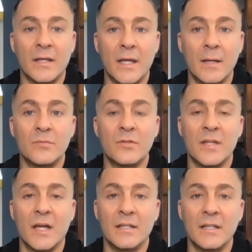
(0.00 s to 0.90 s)
came to
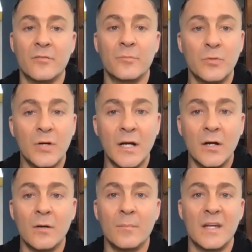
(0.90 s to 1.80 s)
the idea of
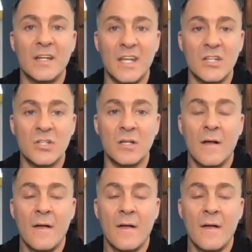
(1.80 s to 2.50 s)
prayer and meditation.